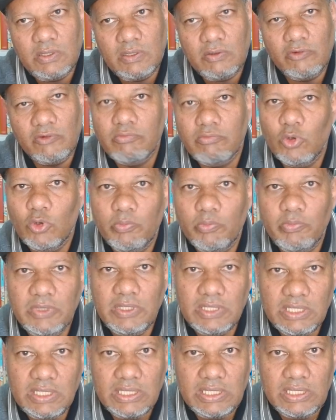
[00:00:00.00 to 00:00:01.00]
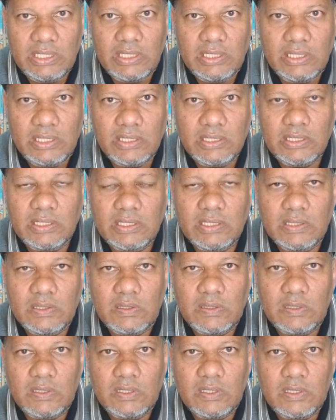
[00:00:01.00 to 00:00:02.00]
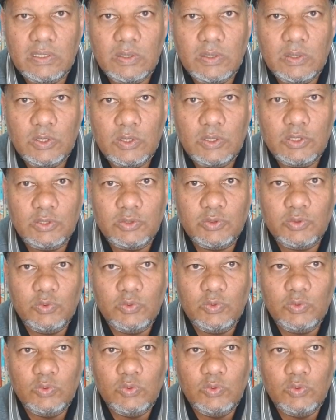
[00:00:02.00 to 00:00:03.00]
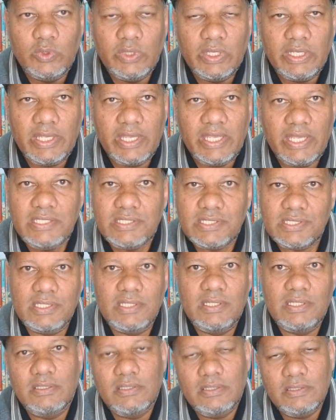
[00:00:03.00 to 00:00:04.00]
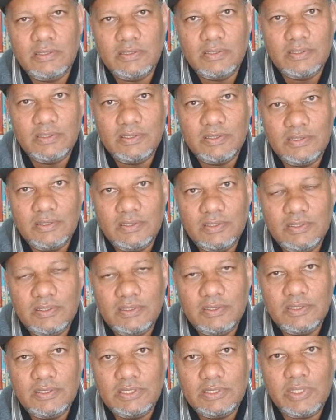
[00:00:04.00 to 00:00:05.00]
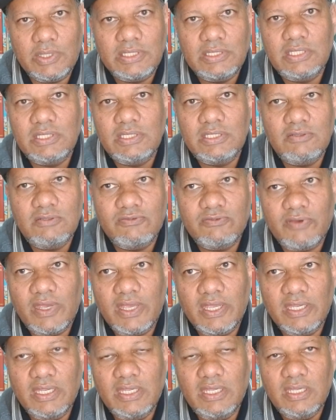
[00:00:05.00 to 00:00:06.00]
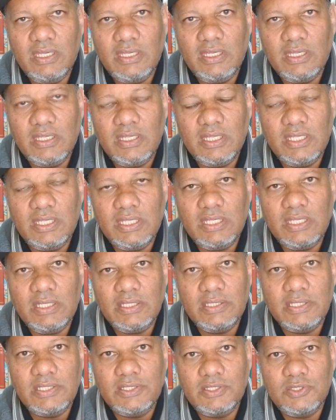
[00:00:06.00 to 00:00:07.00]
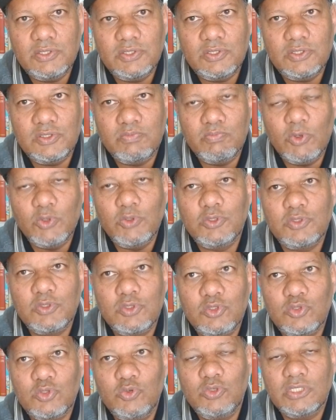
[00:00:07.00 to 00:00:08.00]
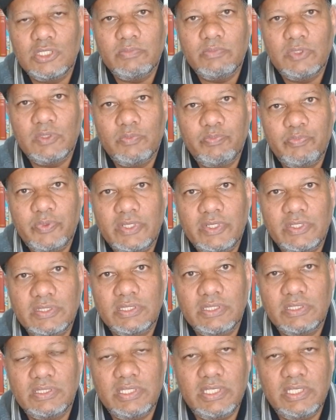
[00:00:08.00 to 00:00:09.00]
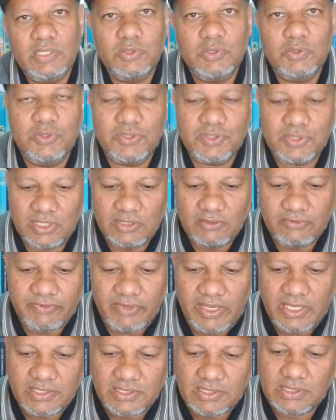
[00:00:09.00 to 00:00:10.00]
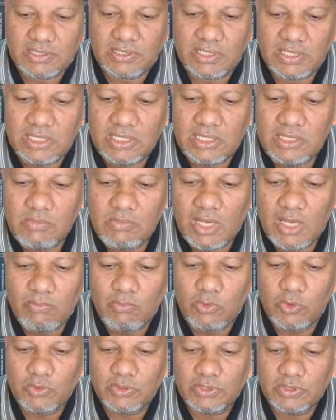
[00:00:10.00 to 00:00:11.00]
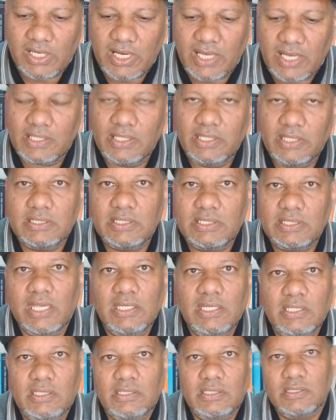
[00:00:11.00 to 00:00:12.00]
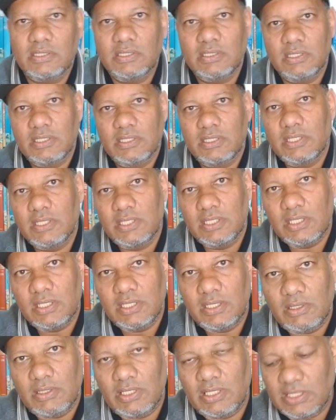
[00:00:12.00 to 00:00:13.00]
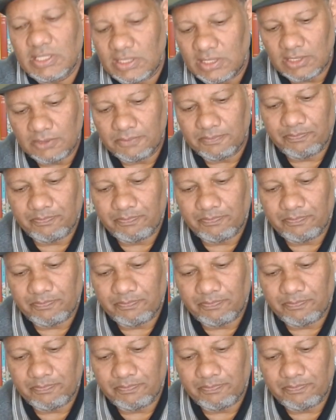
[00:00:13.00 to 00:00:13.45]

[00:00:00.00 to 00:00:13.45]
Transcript: of mu'mineen to hasten to identify the most suitable person there to serve as the imam or the rightly guided leader.